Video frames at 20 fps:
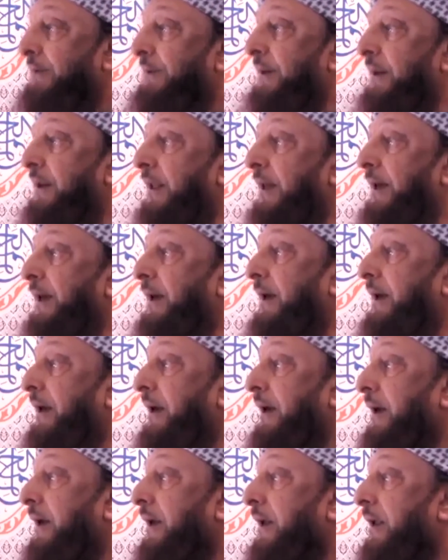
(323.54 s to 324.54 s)
and
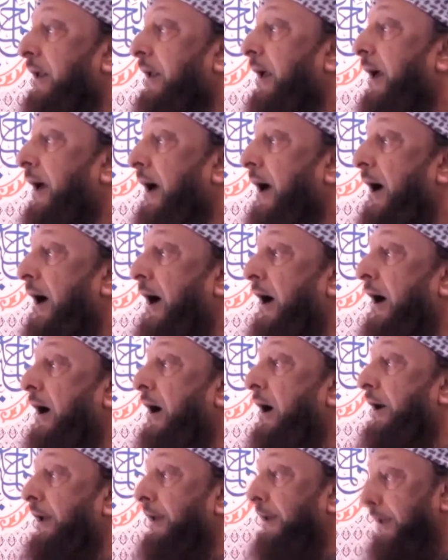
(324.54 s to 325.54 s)
declare,
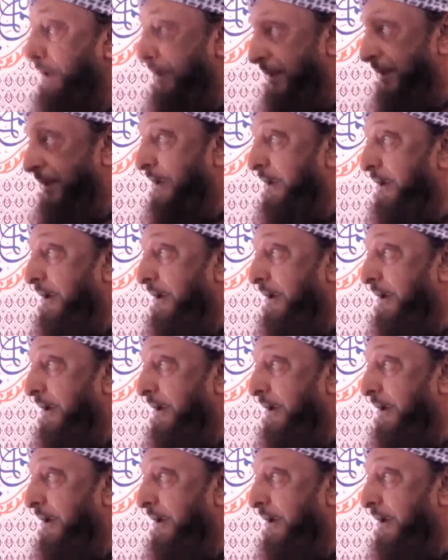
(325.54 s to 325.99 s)
I